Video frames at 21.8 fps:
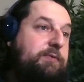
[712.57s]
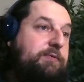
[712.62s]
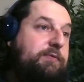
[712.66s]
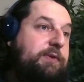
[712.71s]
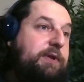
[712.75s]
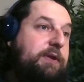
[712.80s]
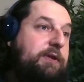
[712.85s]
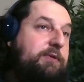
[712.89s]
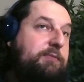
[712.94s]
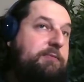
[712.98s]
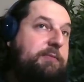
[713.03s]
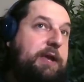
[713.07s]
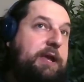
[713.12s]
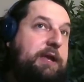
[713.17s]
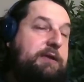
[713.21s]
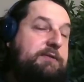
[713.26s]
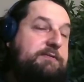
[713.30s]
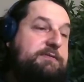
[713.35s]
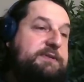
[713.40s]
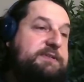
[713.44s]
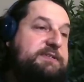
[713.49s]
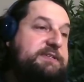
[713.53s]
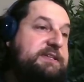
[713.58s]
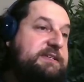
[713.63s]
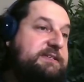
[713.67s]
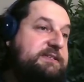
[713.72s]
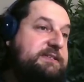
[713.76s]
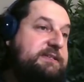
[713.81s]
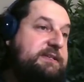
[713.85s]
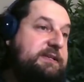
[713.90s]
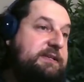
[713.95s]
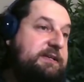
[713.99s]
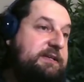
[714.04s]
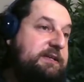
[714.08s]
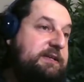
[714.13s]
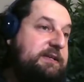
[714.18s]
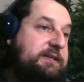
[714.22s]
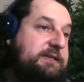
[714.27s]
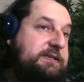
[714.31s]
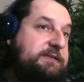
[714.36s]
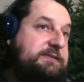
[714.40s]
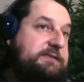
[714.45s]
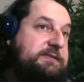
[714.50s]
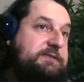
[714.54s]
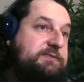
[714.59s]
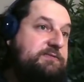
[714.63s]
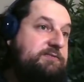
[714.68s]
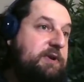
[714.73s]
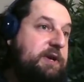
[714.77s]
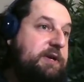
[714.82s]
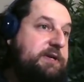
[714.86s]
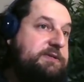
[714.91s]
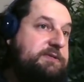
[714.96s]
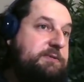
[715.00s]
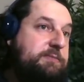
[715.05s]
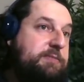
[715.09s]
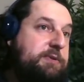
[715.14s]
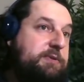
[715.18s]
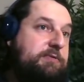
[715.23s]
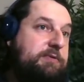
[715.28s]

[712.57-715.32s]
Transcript: feel may have assisted in his rise up the